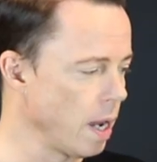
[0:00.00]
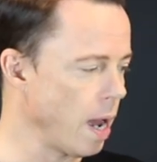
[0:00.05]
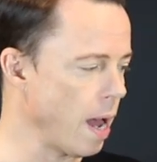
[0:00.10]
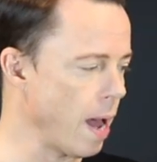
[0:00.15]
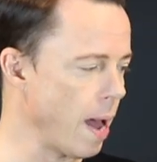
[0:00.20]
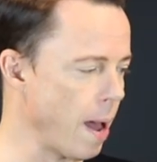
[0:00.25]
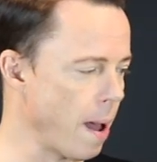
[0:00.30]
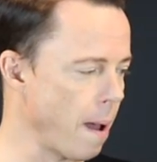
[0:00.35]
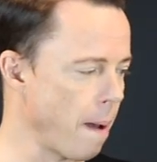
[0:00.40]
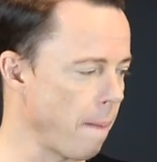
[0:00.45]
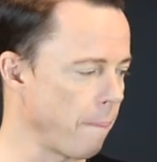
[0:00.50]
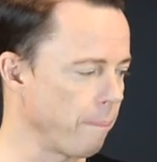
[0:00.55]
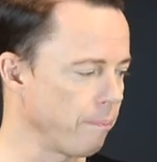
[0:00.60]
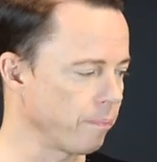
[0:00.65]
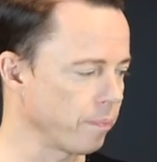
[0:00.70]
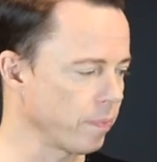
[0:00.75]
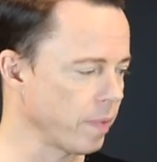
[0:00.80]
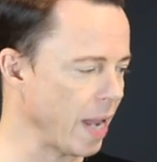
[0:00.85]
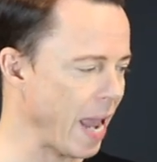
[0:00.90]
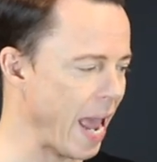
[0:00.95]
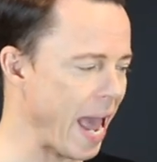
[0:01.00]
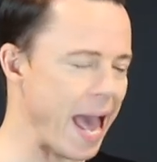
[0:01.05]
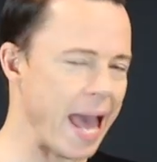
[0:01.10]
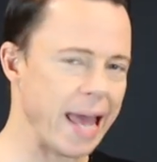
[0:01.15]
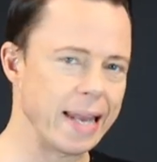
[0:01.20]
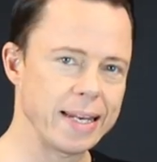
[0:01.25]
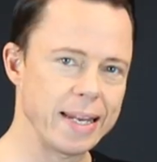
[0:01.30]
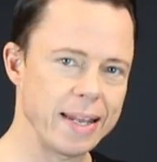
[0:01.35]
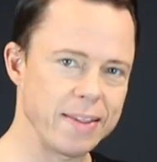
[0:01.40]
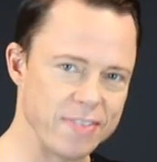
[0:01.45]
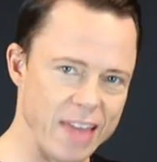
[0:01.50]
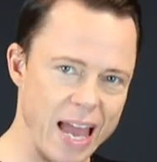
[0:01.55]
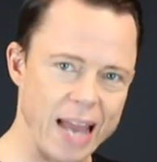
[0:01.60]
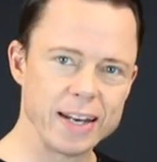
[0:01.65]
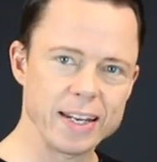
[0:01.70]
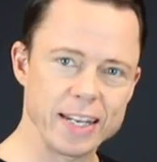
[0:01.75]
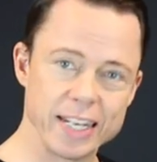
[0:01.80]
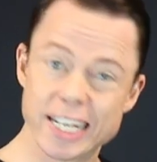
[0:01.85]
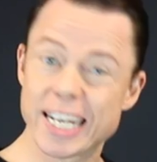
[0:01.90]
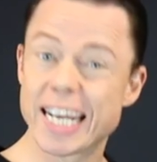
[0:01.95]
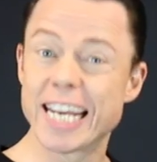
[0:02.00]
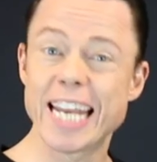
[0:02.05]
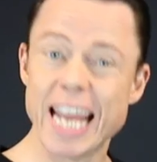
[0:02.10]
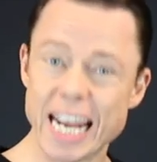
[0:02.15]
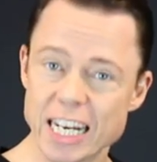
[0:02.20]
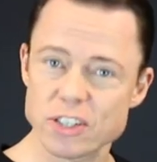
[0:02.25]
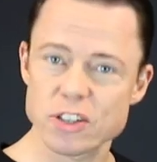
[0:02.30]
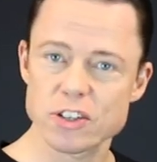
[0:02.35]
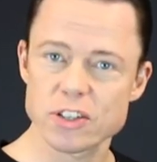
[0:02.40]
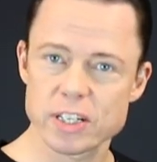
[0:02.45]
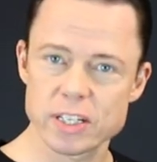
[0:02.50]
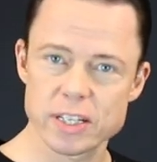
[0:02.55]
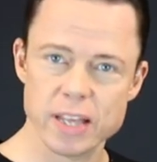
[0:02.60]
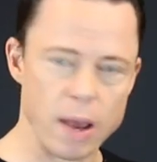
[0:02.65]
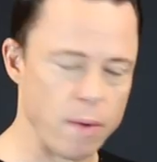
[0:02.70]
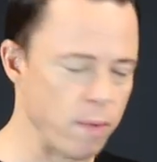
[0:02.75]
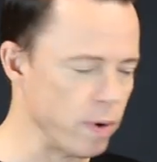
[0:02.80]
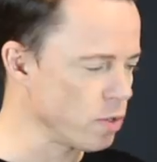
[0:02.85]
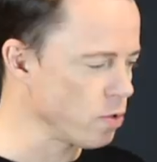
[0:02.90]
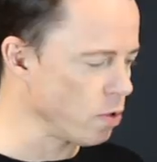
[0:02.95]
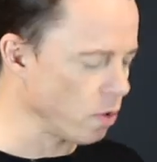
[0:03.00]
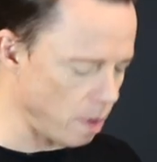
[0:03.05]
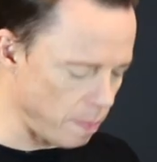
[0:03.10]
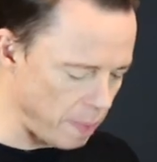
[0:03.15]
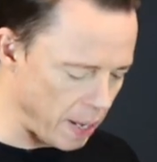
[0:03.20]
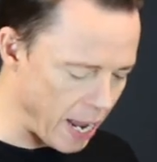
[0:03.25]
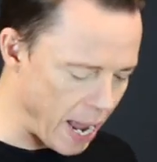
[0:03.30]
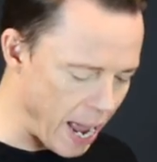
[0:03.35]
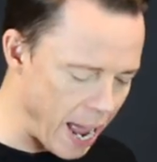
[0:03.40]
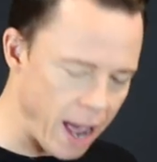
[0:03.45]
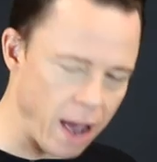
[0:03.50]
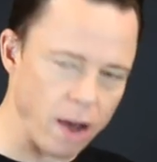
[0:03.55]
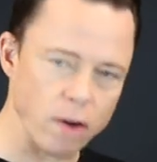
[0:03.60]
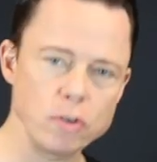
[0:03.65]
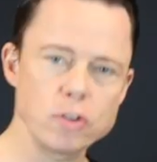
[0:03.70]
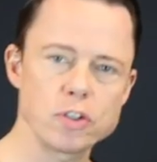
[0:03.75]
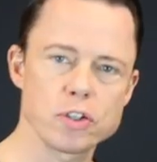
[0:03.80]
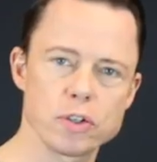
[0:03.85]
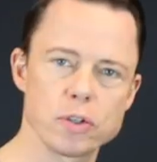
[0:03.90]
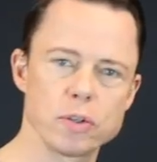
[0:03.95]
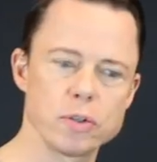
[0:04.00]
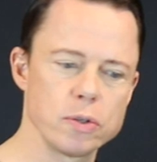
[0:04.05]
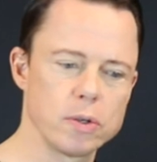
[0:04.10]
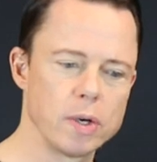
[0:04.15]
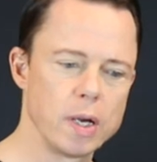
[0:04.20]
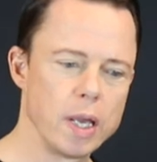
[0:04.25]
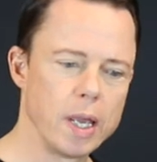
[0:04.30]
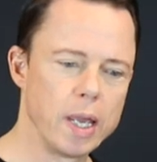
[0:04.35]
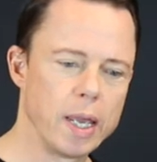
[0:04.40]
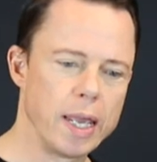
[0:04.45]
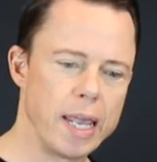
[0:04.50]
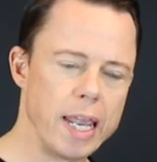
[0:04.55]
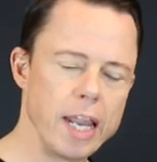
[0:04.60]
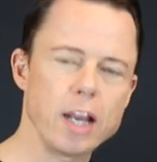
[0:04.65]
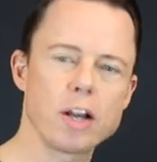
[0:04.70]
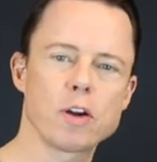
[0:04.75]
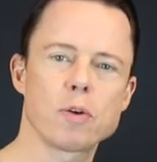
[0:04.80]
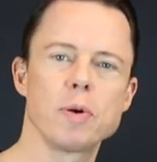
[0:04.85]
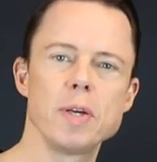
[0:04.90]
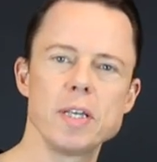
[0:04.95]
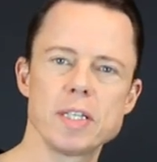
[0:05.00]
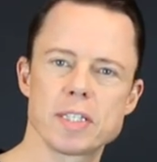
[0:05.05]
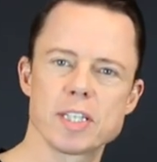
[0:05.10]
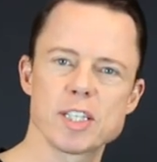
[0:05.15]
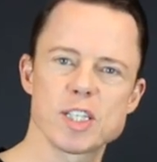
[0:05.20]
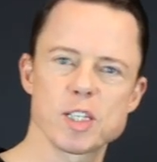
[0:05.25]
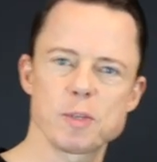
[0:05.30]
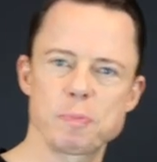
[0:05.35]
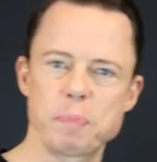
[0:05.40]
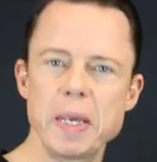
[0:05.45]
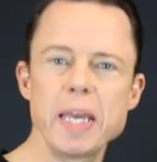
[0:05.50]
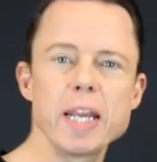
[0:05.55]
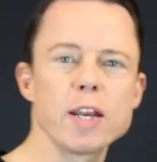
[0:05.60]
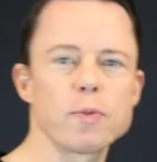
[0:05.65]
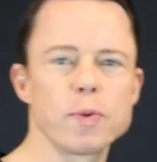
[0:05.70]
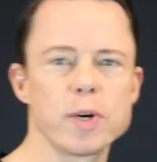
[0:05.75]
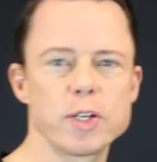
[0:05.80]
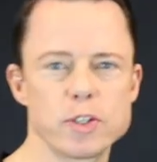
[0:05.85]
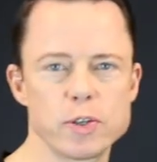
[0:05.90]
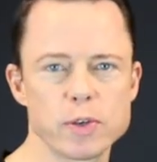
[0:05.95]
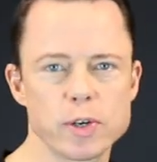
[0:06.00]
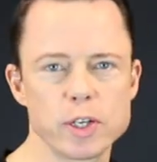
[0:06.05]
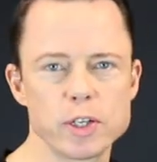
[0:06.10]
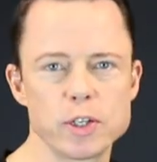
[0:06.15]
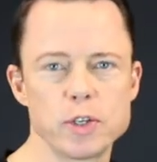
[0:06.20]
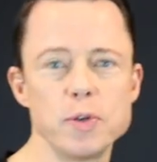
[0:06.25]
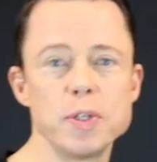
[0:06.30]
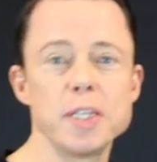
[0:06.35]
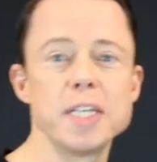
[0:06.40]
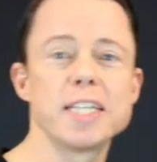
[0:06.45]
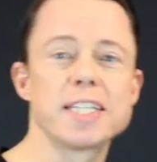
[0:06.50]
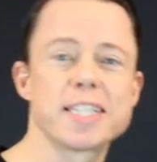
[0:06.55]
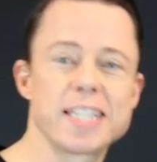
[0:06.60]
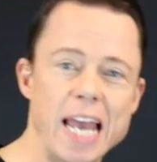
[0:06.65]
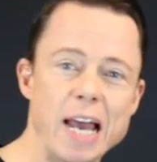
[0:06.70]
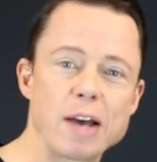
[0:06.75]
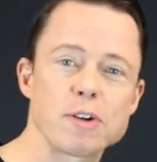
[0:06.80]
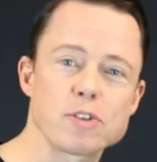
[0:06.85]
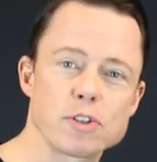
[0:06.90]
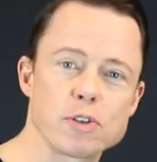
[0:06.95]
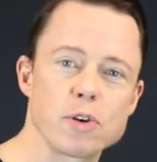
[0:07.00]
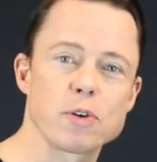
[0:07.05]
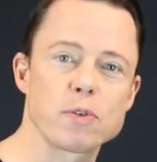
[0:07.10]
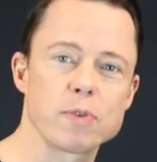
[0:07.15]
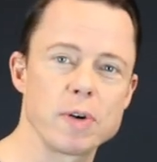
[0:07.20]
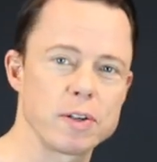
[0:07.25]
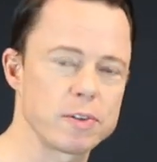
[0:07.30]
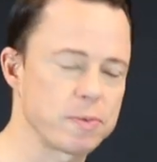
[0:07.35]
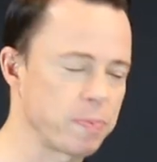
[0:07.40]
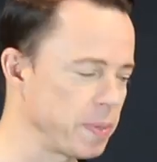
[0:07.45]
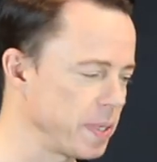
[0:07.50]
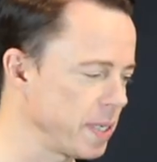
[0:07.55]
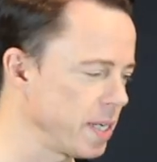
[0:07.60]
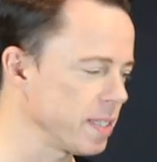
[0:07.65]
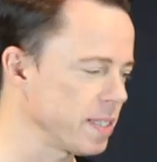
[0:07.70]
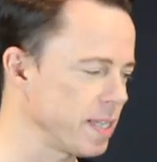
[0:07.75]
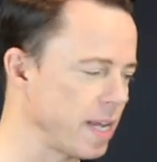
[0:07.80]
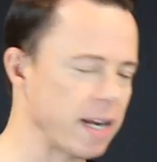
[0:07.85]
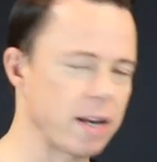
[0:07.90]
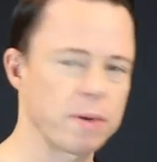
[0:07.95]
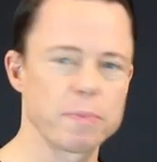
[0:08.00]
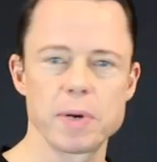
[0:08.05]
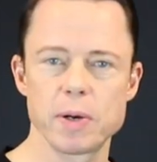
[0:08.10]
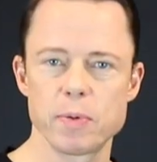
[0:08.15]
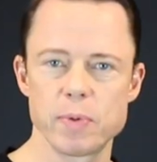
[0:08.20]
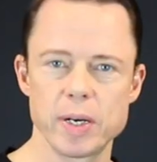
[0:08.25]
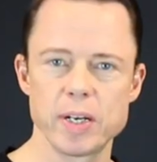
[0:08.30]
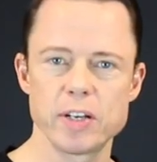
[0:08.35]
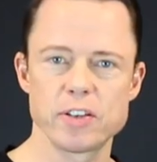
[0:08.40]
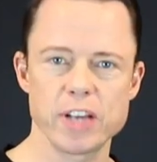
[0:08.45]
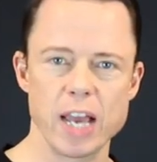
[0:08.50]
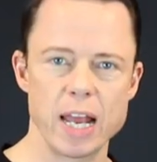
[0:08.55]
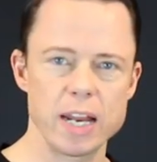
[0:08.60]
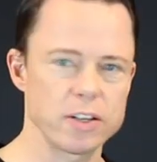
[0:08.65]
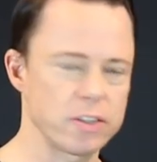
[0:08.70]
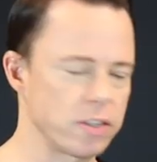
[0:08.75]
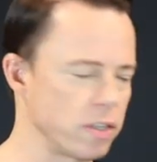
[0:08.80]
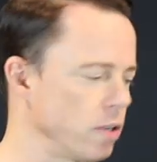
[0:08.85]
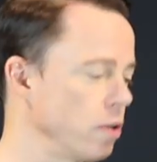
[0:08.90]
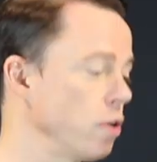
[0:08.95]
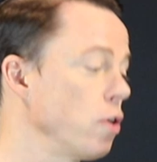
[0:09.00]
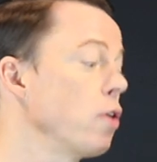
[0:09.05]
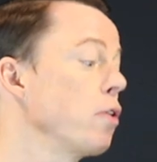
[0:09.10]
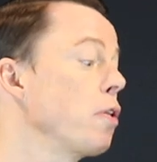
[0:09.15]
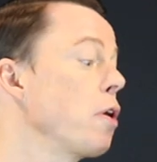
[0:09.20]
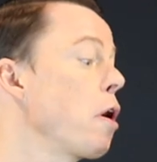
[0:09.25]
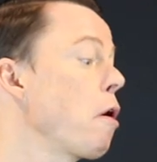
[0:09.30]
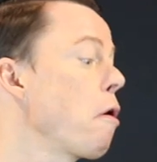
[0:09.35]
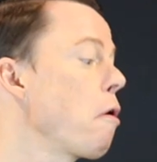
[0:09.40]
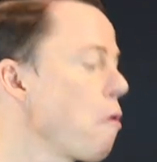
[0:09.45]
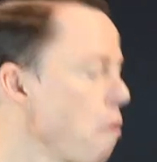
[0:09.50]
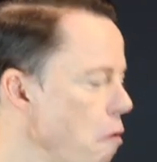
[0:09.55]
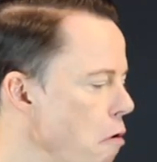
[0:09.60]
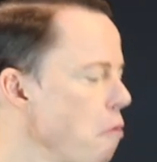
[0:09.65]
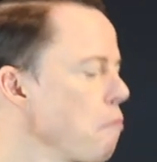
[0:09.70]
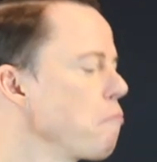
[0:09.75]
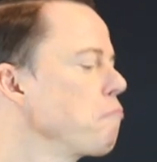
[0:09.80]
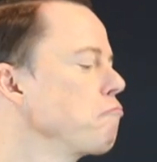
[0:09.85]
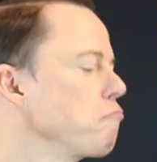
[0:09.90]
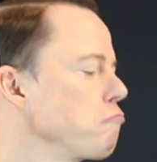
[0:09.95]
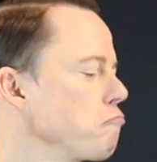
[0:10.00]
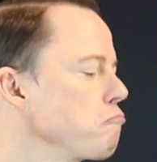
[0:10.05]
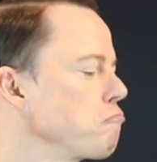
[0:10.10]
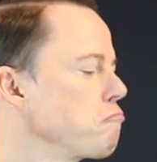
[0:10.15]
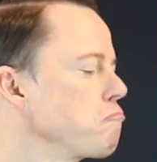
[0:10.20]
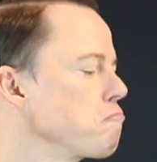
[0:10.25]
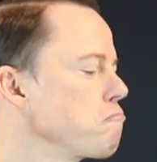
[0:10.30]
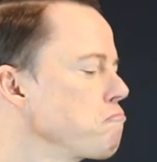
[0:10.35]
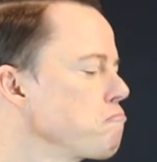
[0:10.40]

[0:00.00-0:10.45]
And in that, in connection to that, we're talking about how to increase the speed at which you can do these downstroke riffs, because that can be really challenging. You know, the...